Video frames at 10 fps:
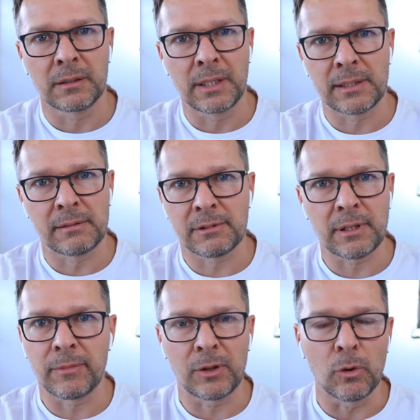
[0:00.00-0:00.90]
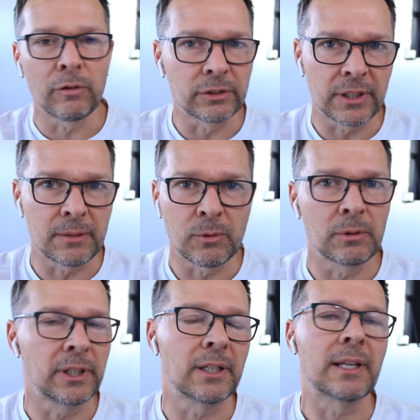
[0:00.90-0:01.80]
did something awful to them,
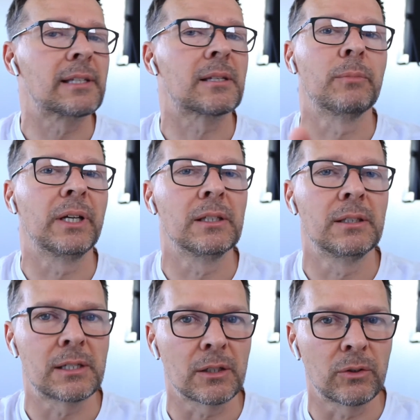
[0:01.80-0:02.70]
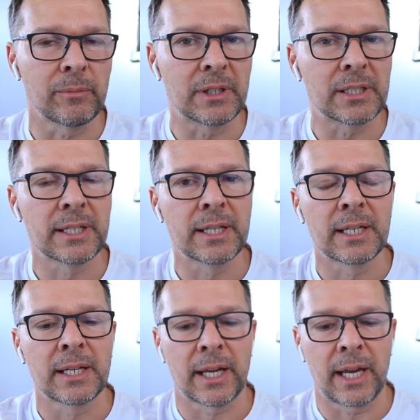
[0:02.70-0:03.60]
or that's some big disagreement.
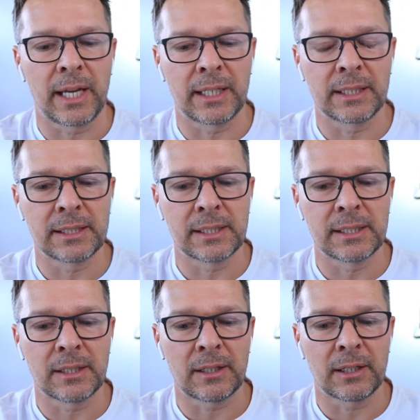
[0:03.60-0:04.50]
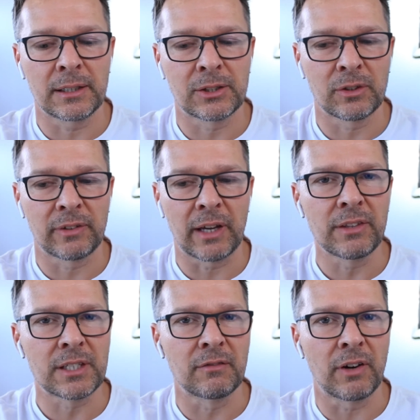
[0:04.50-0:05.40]
And I sort of
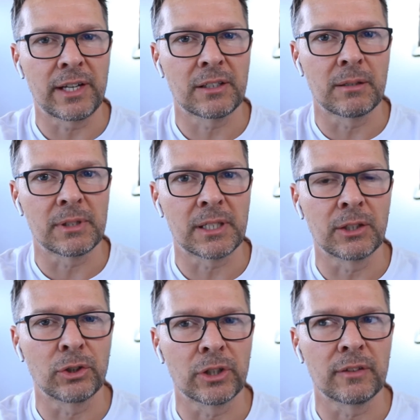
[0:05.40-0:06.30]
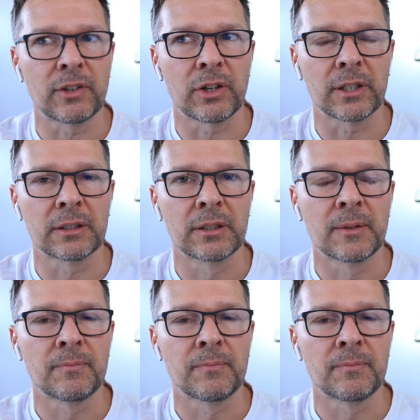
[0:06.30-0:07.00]
gave this advice to them and said, look, you've got to